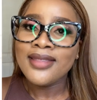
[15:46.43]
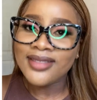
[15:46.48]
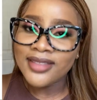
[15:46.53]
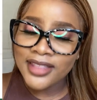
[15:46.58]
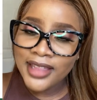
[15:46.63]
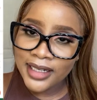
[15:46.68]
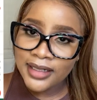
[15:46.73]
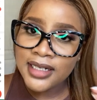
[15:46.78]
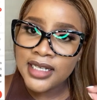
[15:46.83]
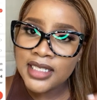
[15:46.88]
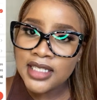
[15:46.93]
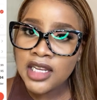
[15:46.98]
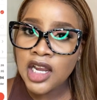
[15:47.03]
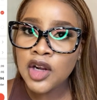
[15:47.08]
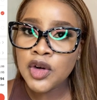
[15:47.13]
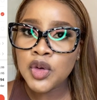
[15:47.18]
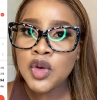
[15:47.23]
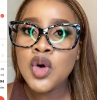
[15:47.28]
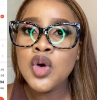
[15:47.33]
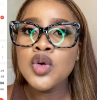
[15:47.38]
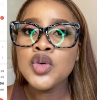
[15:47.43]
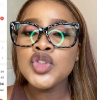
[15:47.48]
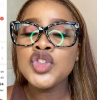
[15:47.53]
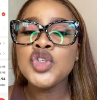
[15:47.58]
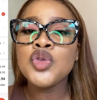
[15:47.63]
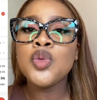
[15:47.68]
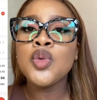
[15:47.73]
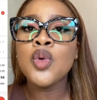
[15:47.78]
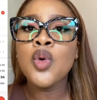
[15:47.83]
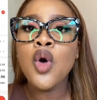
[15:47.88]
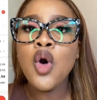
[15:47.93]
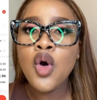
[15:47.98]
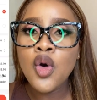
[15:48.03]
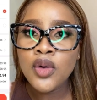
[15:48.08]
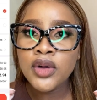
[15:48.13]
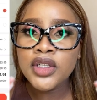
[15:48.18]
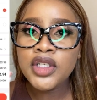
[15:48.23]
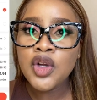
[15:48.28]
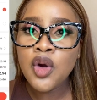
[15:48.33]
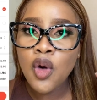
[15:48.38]
The discount code, you
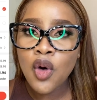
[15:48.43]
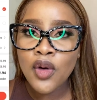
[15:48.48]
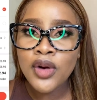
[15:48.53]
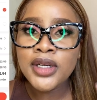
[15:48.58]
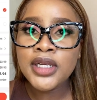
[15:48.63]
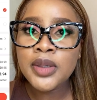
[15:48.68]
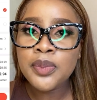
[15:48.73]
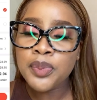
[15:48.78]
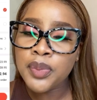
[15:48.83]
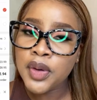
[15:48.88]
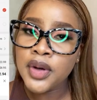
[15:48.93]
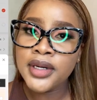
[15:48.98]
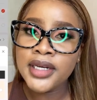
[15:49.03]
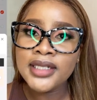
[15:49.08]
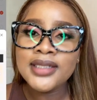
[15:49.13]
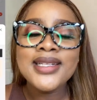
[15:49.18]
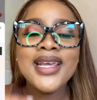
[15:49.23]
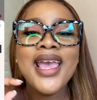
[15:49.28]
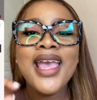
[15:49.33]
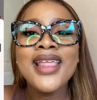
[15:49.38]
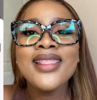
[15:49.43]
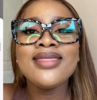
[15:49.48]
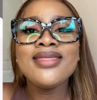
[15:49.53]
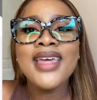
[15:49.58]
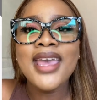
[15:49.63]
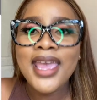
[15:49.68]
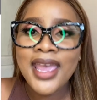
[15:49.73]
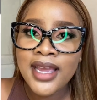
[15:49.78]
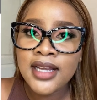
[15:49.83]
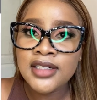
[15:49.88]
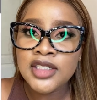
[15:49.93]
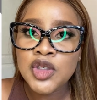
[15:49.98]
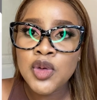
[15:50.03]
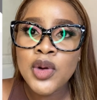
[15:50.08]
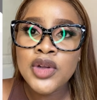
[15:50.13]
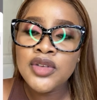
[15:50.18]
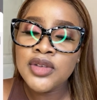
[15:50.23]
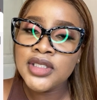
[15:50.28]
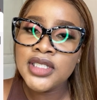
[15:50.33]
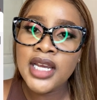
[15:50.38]
will only put it at the end
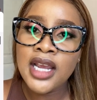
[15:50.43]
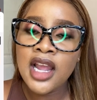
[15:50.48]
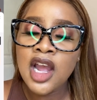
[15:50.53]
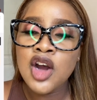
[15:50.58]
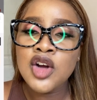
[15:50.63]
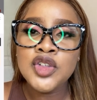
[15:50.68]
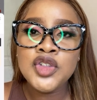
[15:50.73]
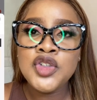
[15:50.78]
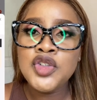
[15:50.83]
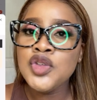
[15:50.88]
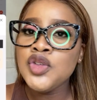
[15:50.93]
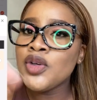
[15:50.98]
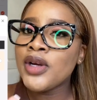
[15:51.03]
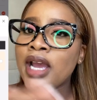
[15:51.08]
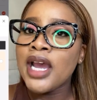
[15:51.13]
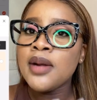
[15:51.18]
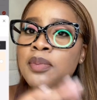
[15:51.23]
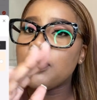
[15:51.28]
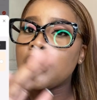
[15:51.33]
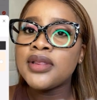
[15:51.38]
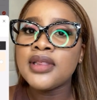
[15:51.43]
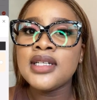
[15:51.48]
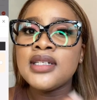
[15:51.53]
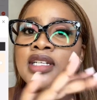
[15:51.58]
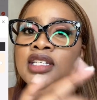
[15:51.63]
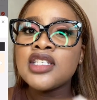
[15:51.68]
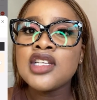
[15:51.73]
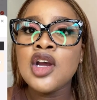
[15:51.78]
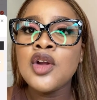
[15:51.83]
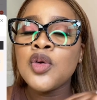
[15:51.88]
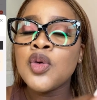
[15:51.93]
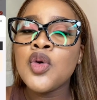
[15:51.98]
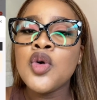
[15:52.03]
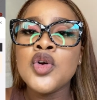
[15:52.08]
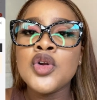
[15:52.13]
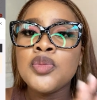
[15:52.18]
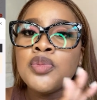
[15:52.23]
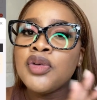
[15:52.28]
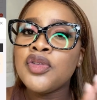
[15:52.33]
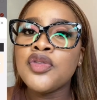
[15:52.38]
when you check out. You can't put the discount
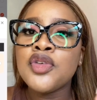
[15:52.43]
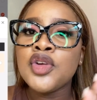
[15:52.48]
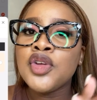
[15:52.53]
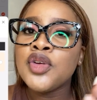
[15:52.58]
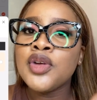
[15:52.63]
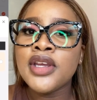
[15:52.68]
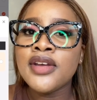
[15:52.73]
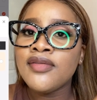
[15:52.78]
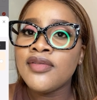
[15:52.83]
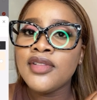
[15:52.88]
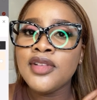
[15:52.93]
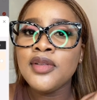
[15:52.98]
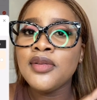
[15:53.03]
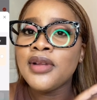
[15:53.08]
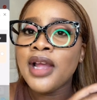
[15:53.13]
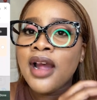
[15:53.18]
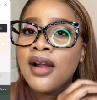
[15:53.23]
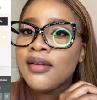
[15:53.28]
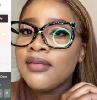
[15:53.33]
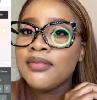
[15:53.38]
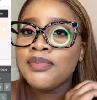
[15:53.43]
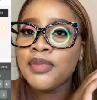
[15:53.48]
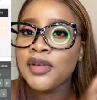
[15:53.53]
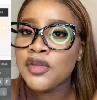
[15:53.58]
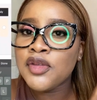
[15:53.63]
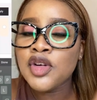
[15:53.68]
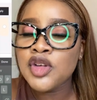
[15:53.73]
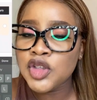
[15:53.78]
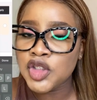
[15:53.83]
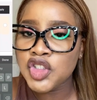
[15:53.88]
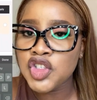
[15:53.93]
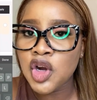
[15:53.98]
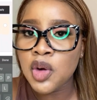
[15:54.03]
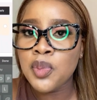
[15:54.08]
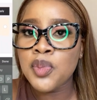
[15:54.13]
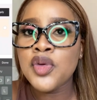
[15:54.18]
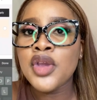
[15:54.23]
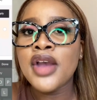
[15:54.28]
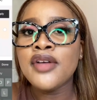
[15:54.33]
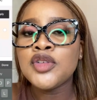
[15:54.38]
code before you
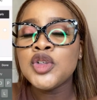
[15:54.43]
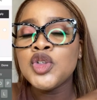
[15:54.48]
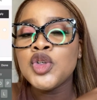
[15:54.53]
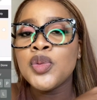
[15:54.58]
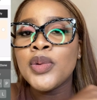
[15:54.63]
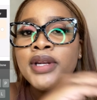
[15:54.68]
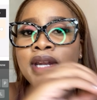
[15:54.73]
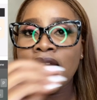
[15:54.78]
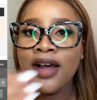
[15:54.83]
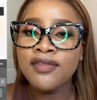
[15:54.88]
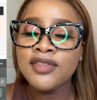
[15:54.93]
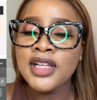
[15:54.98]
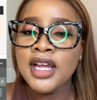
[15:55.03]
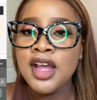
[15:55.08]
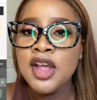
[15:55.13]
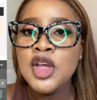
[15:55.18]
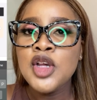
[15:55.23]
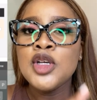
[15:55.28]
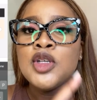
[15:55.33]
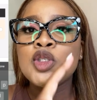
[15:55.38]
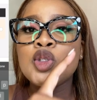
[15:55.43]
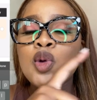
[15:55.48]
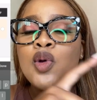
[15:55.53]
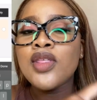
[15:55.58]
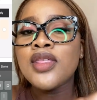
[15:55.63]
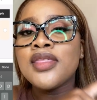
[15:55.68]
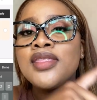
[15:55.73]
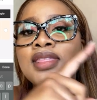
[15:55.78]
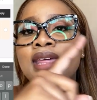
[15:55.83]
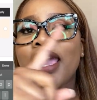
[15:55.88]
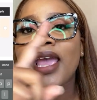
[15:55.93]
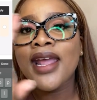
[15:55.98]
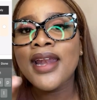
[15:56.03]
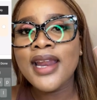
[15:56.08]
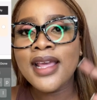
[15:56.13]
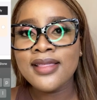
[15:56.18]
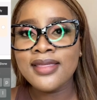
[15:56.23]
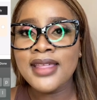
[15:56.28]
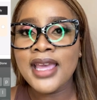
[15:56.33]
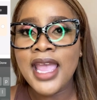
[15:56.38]
shop. You have to do it after. So then
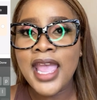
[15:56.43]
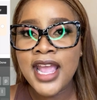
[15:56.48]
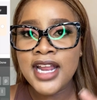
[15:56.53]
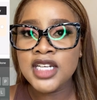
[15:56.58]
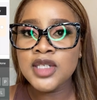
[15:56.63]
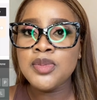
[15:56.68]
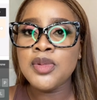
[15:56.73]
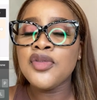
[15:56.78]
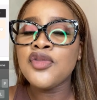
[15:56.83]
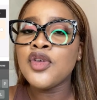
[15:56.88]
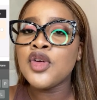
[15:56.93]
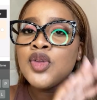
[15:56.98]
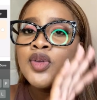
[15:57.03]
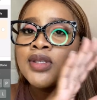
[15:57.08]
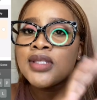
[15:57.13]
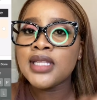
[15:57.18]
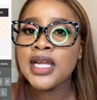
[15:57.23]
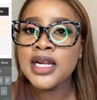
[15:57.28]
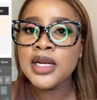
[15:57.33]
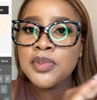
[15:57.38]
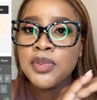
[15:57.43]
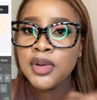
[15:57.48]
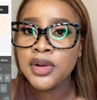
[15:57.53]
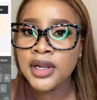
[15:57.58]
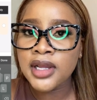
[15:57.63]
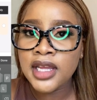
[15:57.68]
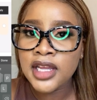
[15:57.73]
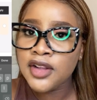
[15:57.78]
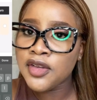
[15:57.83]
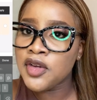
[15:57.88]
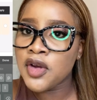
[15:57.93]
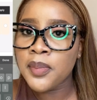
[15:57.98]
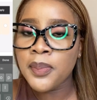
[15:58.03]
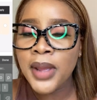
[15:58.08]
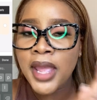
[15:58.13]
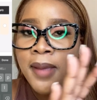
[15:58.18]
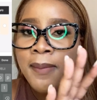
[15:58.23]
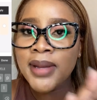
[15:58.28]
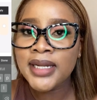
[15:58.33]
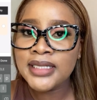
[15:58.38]
at the end, before you start putting in your
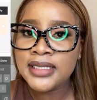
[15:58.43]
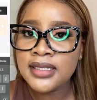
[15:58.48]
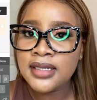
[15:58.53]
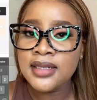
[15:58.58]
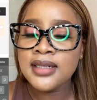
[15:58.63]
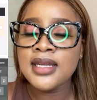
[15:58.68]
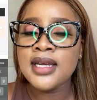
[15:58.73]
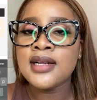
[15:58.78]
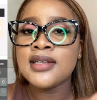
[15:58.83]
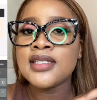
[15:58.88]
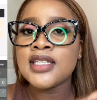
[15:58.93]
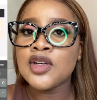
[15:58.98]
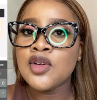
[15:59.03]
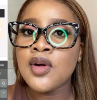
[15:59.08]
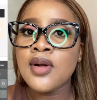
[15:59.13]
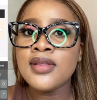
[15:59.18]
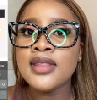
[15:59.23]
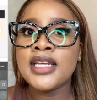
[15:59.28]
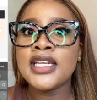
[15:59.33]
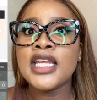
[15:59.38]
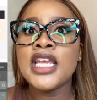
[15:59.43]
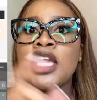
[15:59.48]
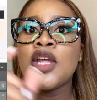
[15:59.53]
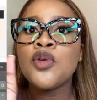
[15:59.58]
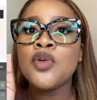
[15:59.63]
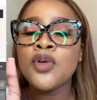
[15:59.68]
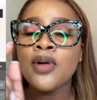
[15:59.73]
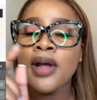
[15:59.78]
payment details and all that, it will